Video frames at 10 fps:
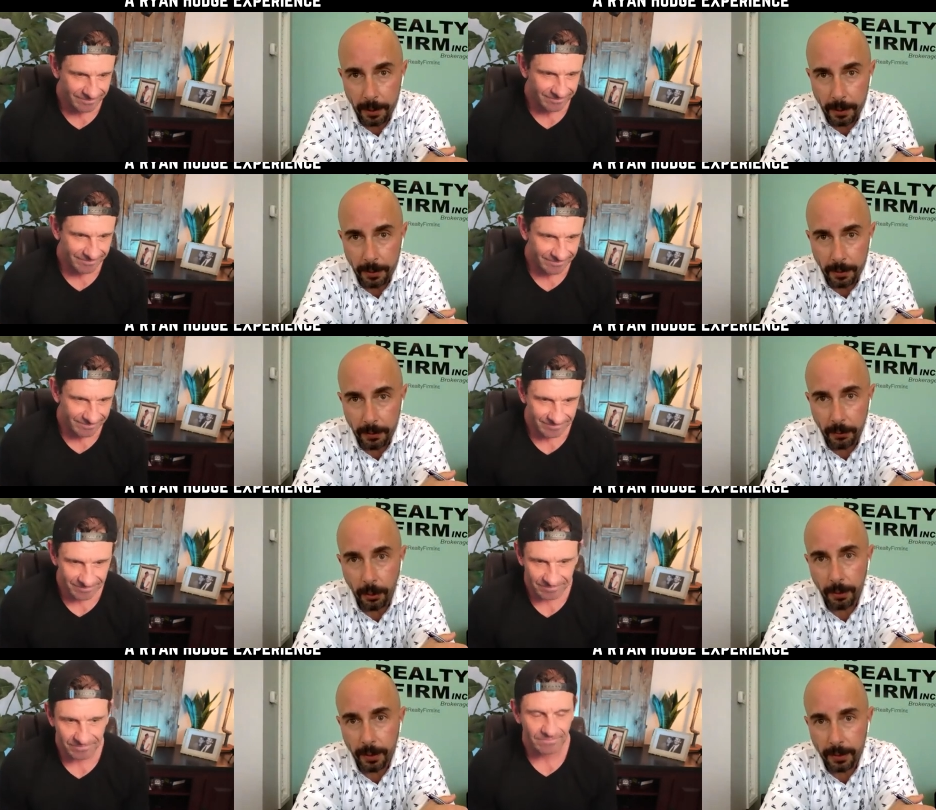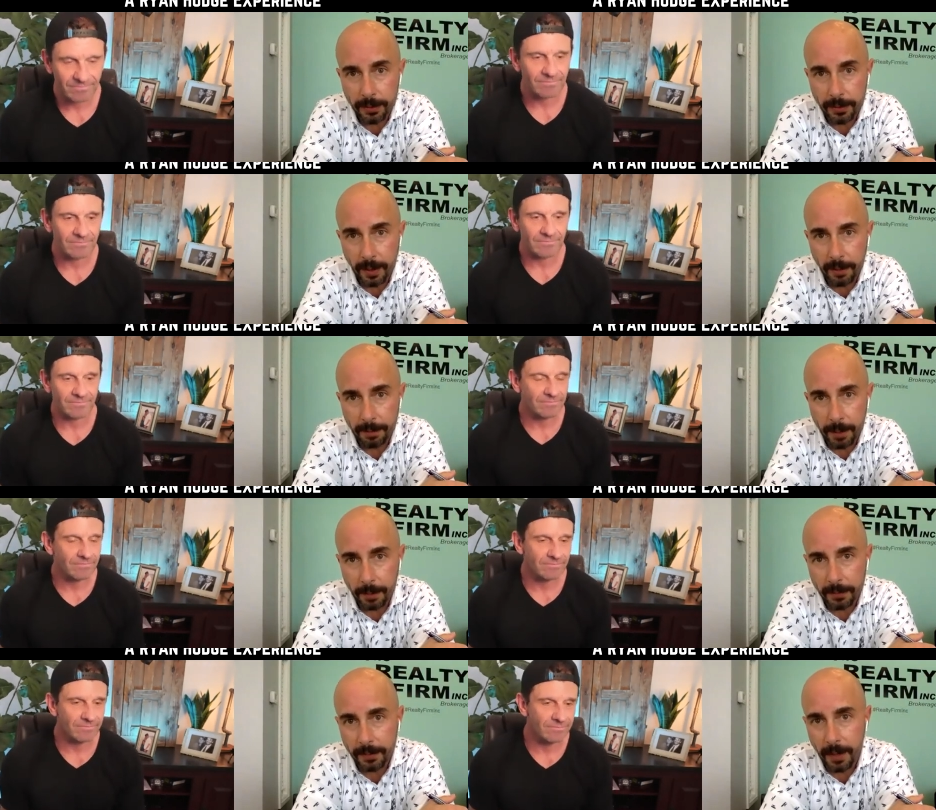Speaker 1: can learn this stuff,
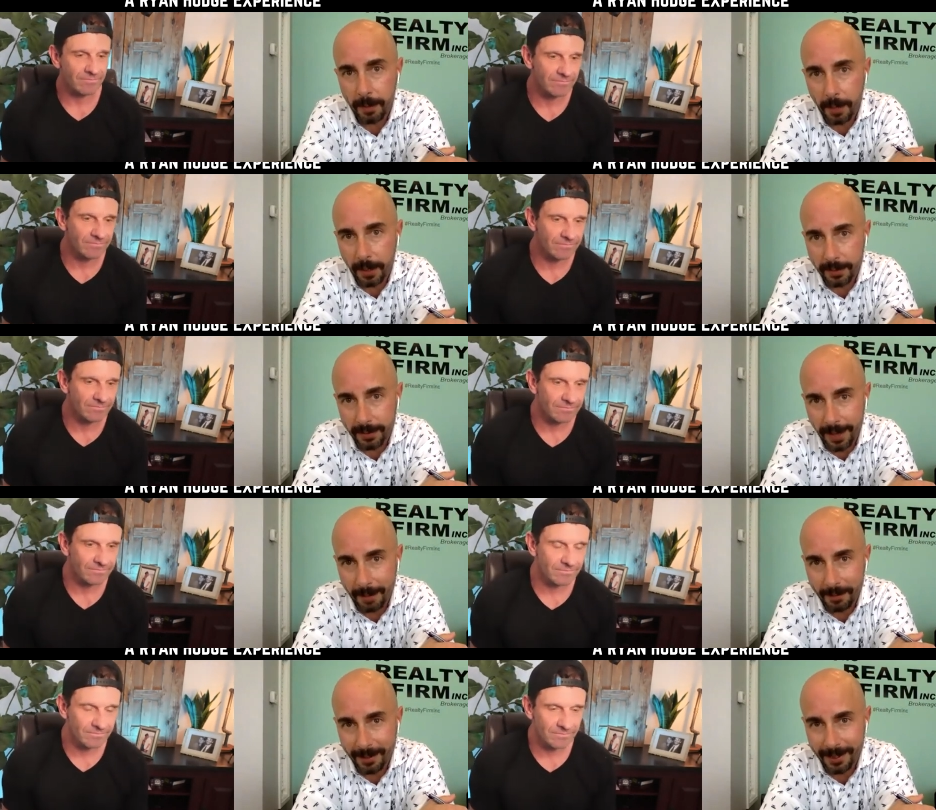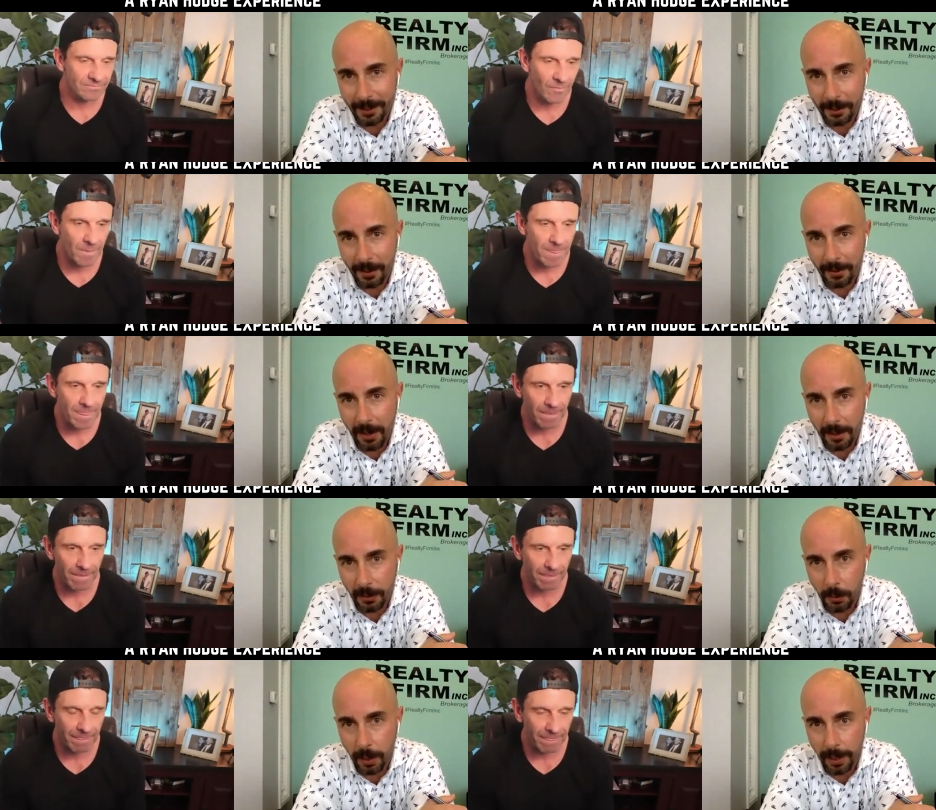maybe step by step, you know, along
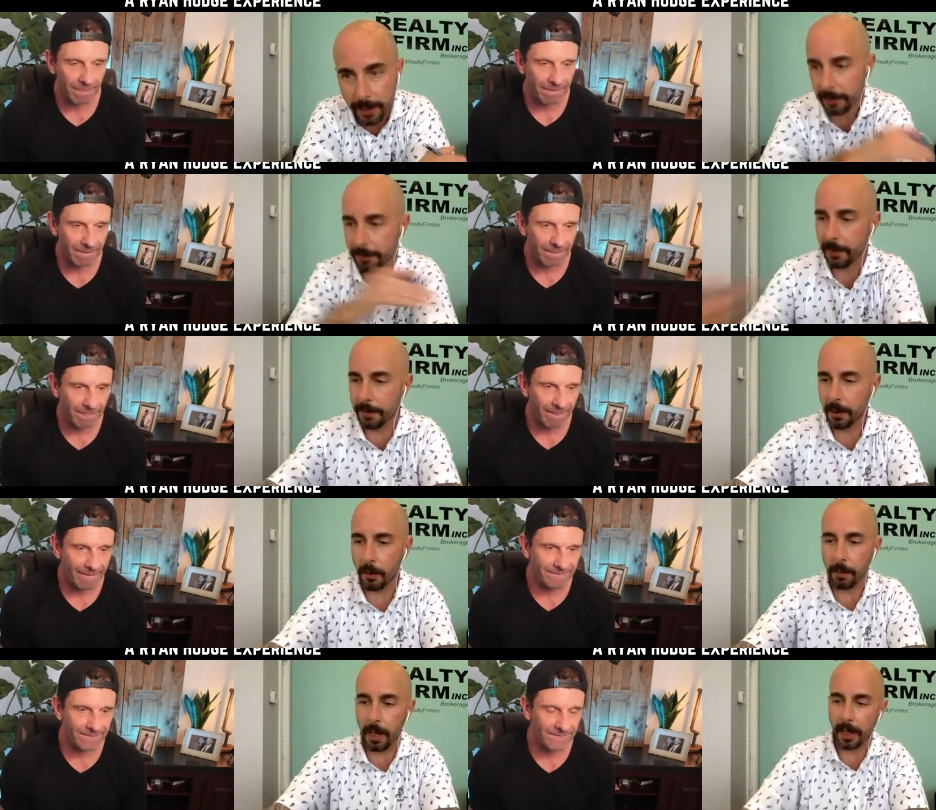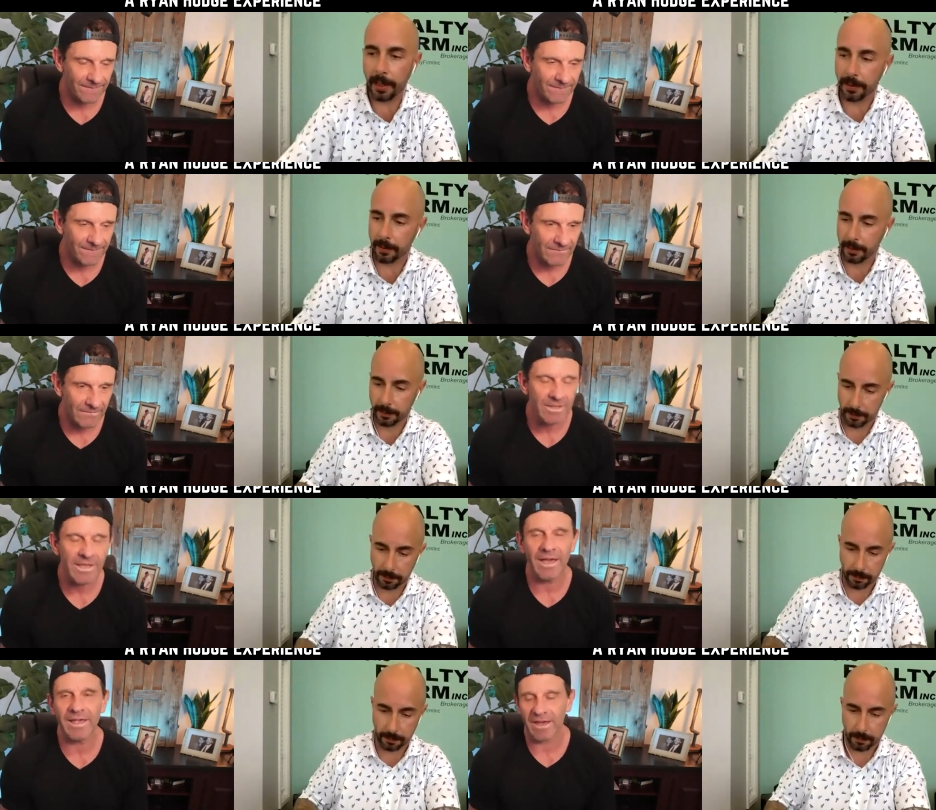the way, if, if you don't mind.
Speaker 2: Yeah,
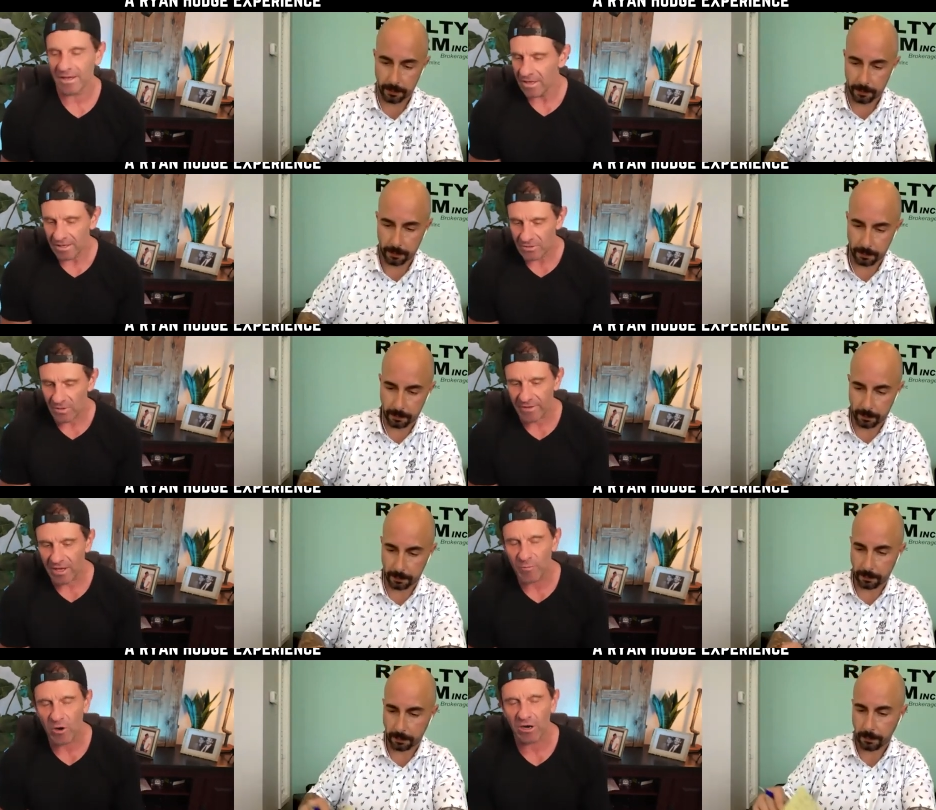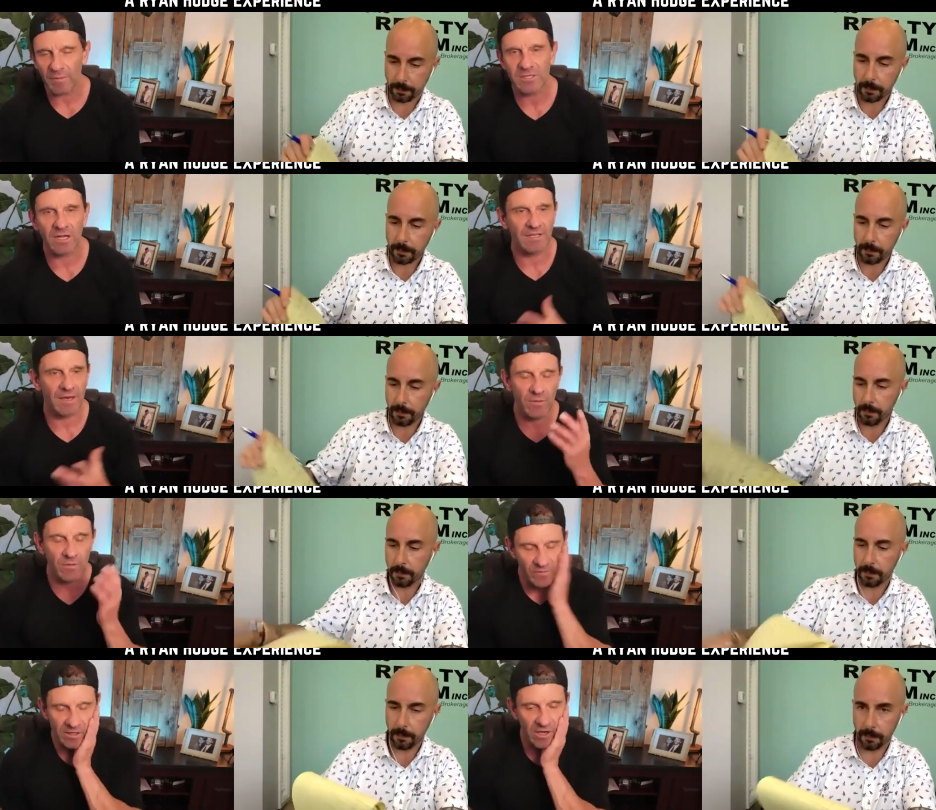yeah. So I've got a program. It's called Dominate with
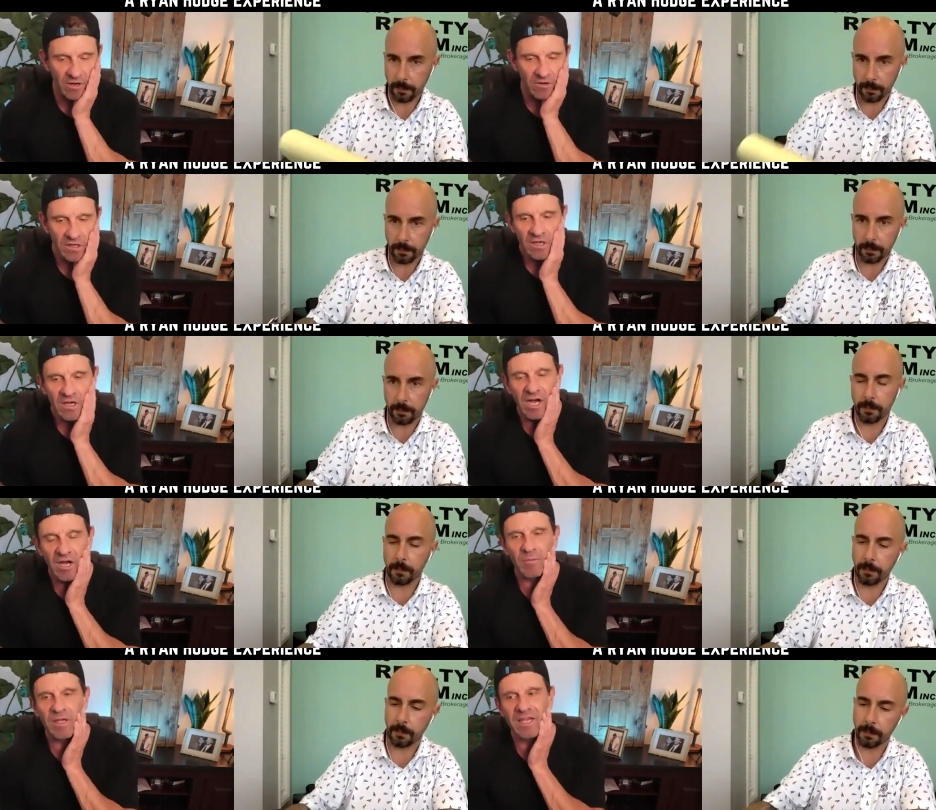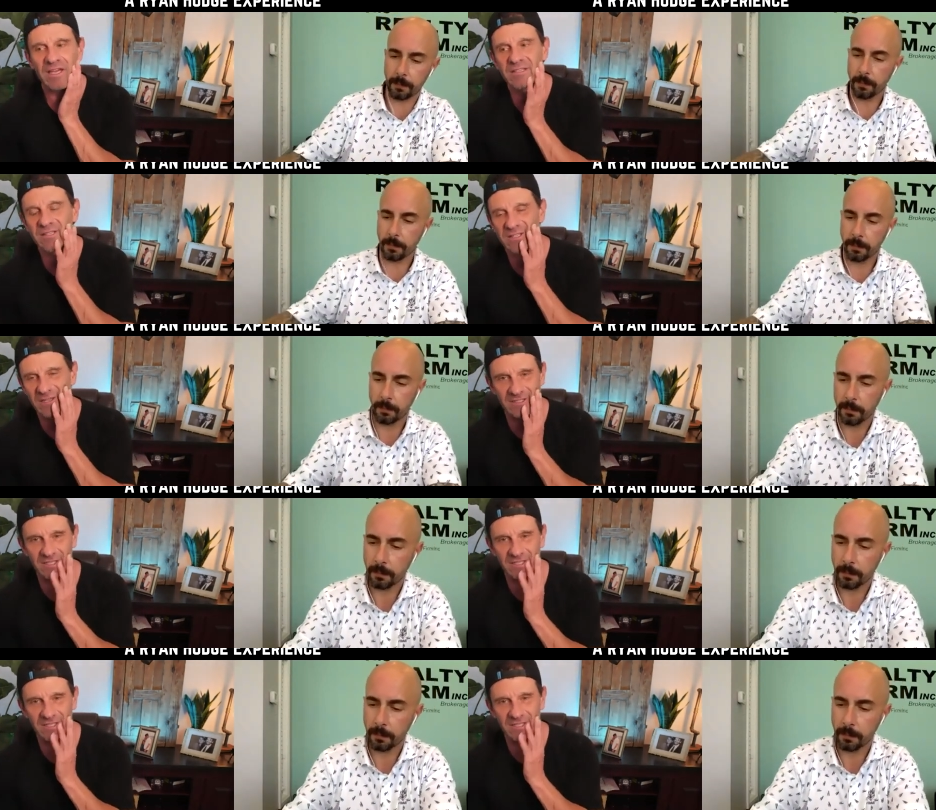Video. Um, it's it's